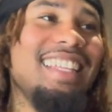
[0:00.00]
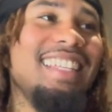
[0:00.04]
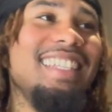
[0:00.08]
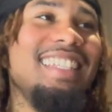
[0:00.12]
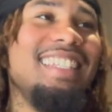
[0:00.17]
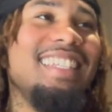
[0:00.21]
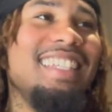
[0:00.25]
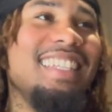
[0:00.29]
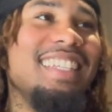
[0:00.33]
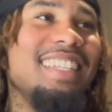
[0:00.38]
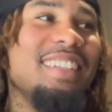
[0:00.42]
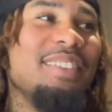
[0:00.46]

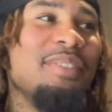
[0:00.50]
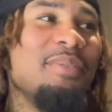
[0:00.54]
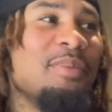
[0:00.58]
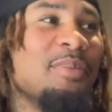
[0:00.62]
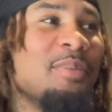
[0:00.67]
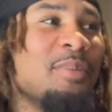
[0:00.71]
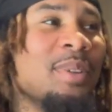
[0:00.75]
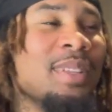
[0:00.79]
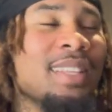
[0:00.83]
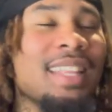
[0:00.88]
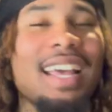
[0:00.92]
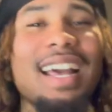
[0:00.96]

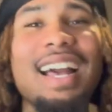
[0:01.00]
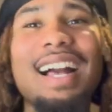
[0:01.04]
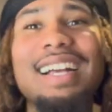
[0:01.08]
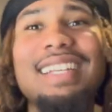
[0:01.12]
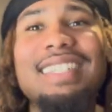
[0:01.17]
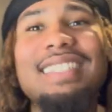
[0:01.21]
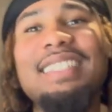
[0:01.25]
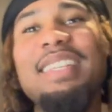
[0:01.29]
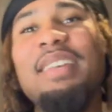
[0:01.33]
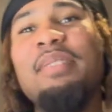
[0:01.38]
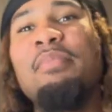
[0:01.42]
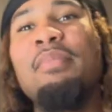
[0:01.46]
one thing I can
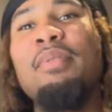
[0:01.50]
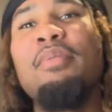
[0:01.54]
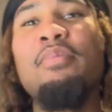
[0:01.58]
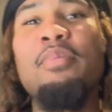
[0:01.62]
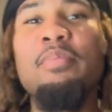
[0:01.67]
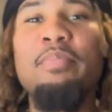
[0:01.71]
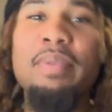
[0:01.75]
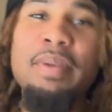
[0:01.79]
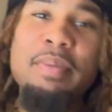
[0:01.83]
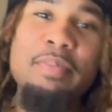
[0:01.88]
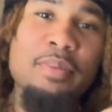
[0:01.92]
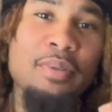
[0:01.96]
say, bro, when
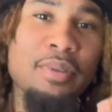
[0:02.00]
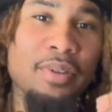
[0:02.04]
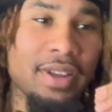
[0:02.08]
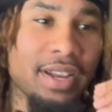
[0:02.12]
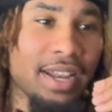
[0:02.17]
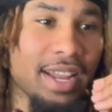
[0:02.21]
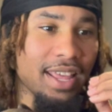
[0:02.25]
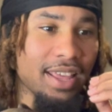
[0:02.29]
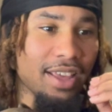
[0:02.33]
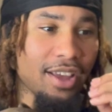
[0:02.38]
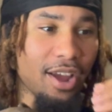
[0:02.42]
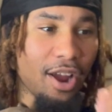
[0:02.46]
people in
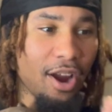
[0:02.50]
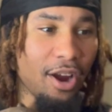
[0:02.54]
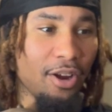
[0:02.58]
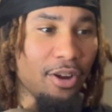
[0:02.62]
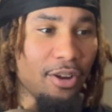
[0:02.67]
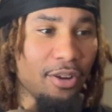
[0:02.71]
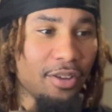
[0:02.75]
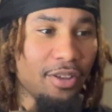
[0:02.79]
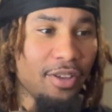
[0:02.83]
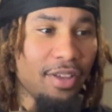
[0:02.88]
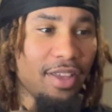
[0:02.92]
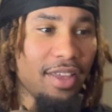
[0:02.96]

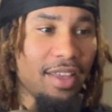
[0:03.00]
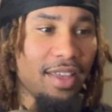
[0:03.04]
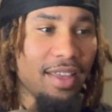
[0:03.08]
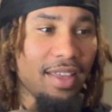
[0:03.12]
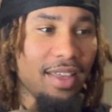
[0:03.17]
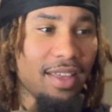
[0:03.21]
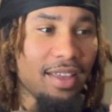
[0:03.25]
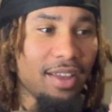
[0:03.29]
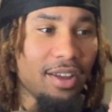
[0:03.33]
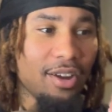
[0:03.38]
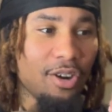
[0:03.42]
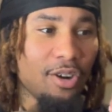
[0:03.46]
hurt
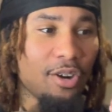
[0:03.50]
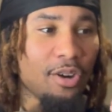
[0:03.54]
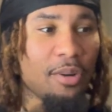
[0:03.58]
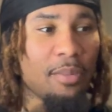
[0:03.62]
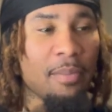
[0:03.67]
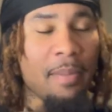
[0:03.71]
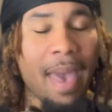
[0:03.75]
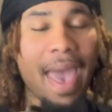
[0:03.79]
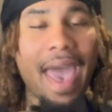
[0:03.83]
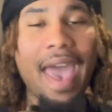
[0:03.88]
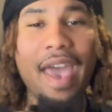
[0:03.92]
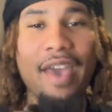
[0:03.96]
or
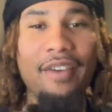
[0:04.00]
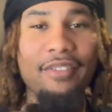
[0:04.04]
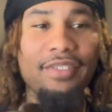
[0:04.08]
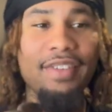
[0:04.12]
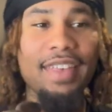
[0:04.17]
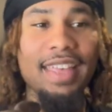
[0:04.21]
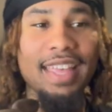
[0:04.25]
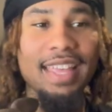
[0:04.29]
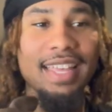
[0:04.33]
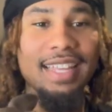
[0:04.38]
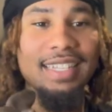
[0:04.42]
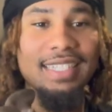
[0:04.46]
mad
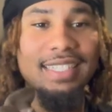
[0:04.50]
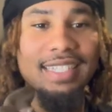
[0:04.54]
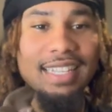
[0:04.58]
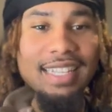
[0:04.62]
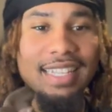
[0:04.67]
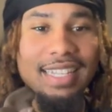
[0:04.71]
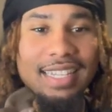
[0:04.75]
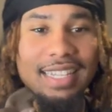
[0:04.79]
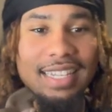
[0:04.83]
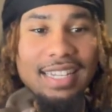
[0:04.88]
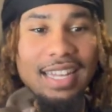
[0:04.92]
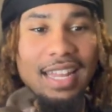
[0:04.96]
phase,
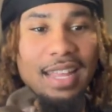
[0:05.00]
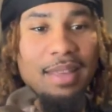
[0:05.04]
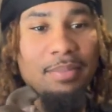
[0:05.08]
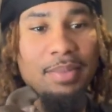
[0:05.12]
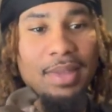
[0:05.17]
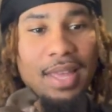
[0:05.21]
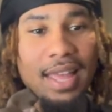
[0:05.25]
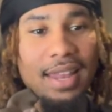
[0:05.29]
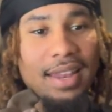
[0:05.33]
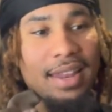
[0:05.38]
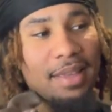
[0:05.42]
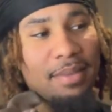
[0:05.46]
they
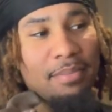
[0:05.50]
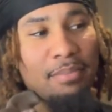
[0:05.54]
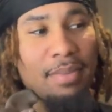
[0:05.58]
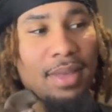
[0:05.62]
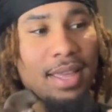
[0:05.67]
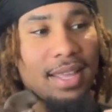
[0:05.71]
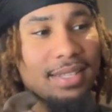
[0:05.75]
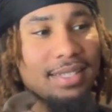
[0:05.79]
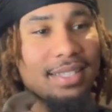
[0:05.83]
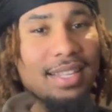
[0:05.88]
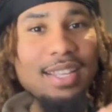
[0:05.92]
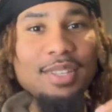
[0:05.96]
be at their
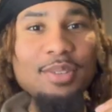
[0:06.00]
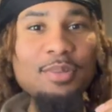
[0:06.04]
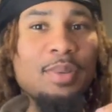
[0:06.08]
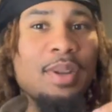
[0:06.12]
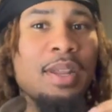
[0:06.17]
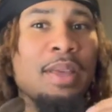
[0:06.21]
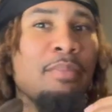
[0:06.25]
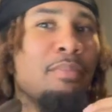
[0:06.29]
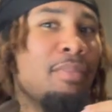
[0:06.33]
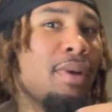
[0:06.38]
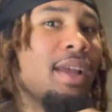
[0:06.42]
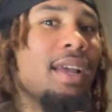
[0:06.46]
best. That's when
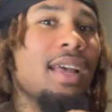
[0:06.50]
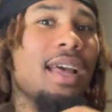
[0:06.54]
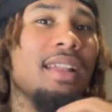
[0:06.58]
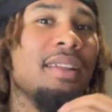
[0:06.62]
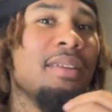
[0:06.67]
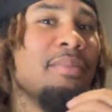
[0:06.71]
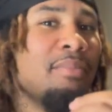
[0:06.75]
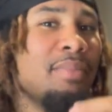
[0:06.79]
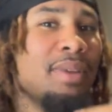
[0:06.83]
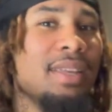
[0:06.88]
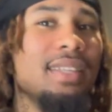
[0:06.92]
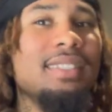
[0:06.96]
they bring out the
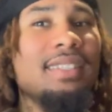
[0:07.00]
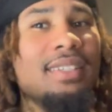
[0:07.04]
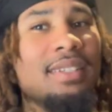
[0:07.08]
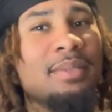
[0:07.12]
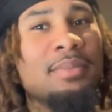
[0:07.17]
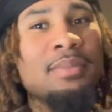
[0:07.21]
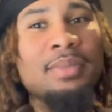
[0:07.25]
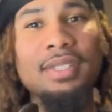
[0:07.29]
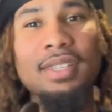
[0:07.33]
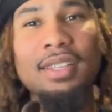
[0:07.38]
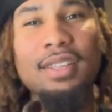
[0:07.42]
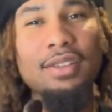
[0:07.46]
best in
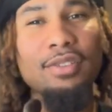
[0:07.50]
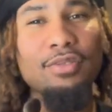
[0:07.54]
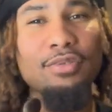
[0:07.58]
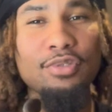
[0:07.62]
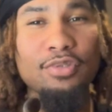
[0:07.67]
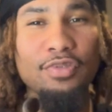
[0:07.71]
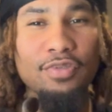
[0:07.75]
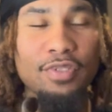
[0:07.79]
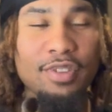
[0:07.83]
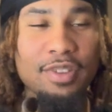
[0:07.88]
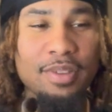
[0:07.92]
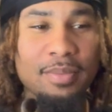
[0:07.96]
themselves, you
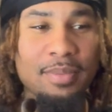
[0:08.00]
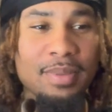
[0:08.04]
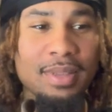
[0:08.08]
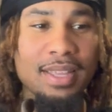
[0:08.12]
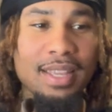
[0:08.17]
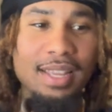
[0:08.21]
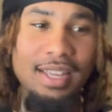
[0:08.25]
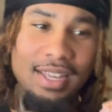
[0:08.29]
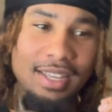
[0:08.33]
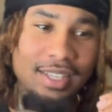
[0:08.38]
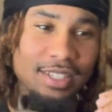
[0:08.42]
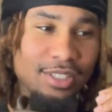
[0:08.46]
feel me?
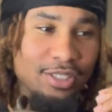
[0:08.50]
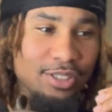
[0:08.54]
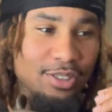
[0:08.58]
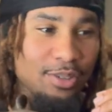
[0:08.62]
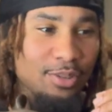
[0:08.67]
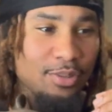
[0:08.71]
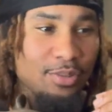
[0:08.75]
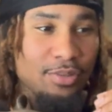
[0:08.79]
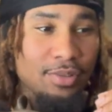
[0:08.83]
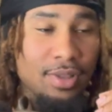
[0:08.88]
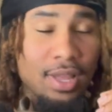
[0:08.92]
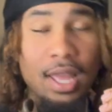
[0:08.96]

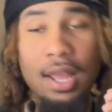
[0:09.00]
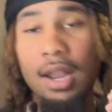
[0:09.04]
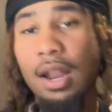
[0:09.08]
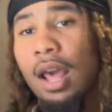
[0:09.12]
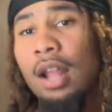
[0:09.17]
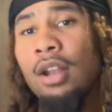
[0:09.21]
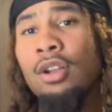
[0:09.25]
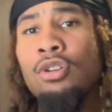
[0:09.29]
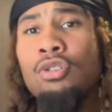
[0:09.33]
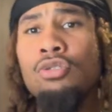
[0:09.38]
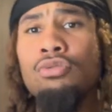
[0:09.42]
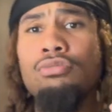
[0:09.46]
So, and I
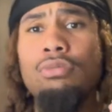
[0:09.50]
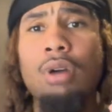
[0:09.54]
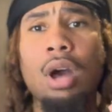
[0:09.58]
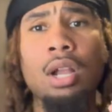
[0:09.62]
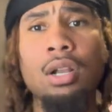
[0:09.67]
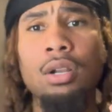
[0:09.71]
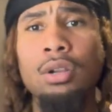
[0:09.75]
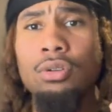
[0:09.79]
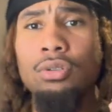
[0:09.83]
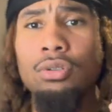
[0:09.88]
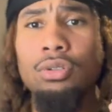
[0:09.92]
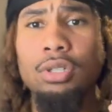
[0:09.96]
know, I
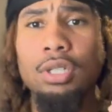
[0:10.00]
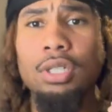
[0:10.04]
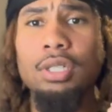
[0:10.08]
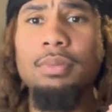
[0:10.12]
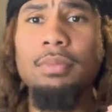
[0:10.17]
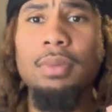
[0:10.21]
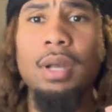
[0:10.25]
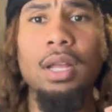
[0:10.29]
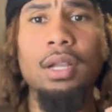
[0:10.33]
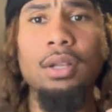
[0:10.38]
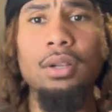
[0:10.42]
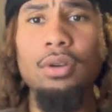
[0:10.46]
know, trust
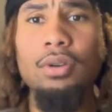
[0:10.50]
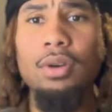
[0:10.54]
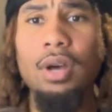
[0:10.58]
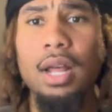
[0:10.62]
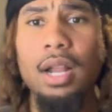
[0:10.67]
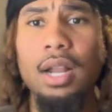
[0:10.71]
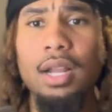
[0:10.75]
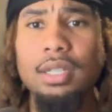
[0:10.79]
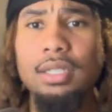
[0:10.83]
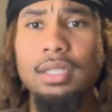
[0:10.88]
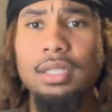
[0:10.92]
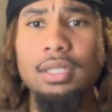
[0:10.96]
me, I know how
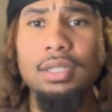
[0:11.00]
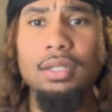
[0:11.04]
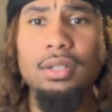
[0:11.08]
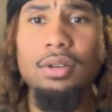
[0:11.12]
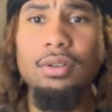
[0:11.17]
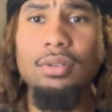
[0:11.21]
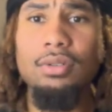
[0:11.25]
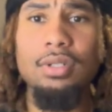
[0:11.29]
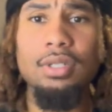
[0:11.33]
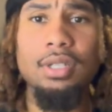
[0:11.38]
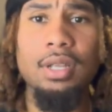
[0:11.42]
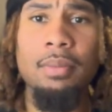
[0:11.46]
that shit
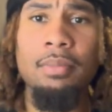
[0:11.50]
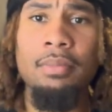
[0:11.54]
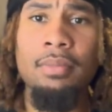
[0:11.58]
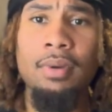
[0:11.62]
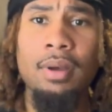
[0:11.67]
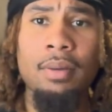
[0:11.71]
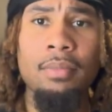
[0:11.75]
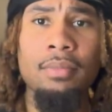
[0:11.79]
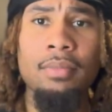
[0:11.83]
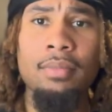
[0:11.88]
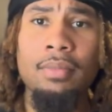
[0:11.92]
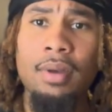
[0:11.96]
go because I'm,
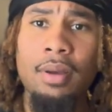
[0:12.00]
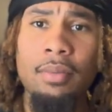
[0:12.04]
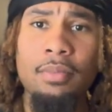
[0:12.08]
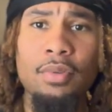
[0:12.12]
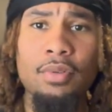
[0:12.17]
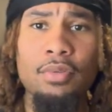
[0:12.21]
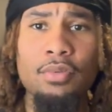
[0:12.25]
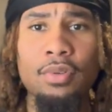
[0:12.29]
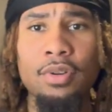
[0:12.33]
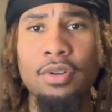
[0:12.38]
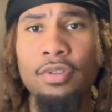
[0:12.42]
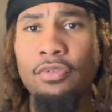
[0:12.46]
I'm, I'm
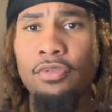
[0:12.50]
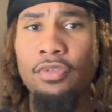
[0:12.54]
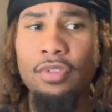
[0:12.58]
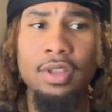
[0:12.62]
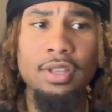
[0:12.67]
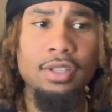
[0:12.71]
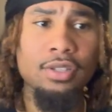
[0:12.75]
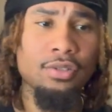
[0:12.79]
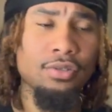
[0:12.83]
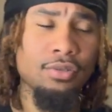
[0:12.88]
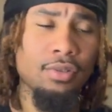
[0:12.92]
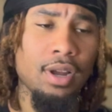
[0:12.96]
in one of the
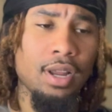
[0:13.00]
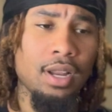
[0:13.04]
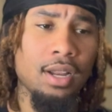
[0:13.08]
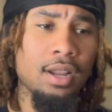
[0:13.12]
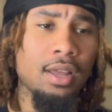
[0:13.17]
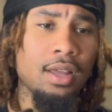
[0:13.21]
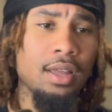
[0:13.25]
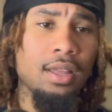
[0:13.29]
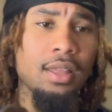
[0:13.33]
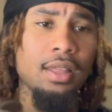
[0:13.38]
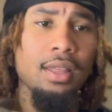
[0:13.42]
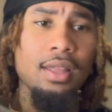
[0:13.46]
phases right
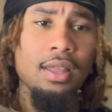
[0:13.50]
now.